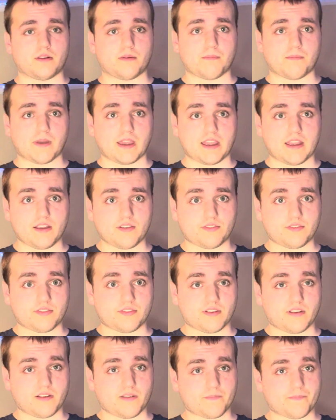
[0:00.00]

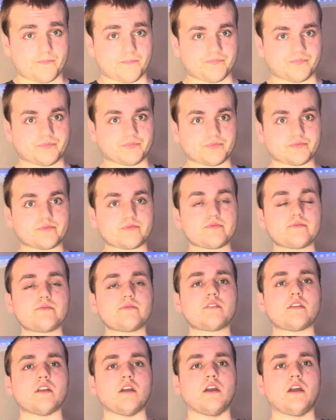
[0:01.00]
amazing.
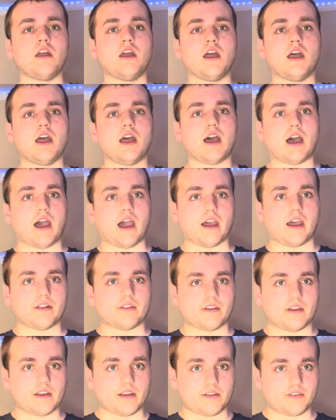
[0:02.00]
I
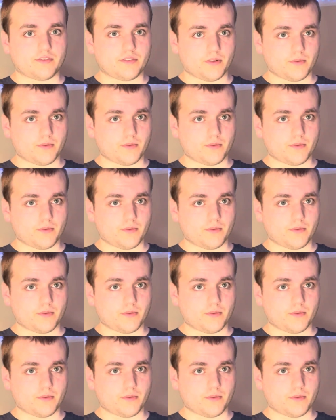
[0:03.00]
likes the